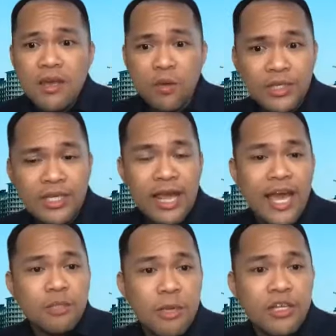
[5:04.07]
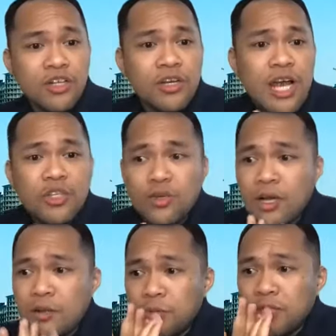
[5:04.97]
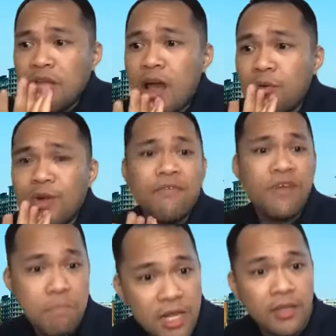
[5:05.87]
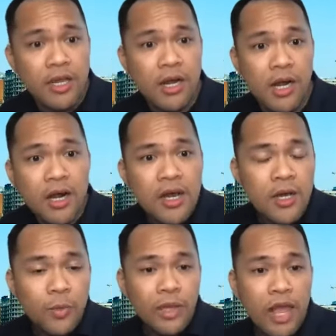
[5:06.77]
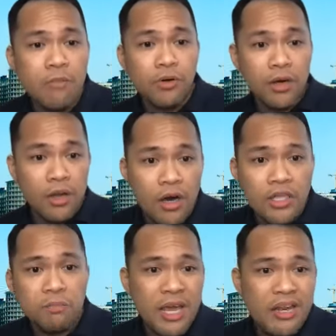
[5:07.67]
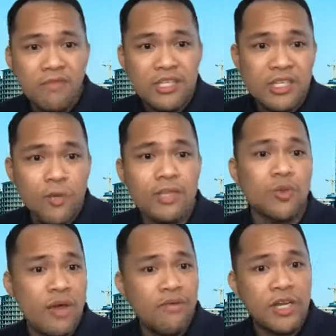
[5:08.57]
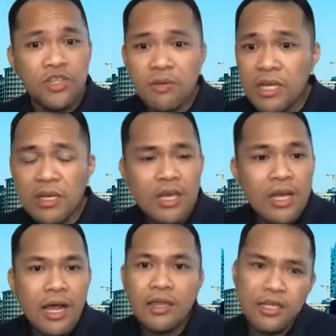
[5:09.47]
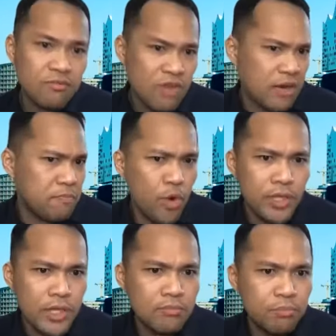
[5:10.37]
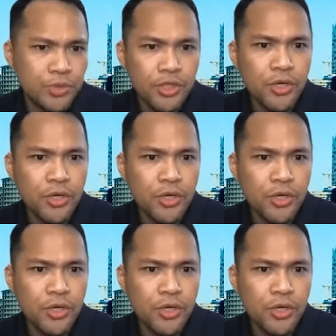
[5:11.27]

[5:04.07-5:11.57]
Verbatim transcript: who is an expat international who's not really familiar yeah. with labor laws, benefits, and whatsoever in Germany. I think it's very important to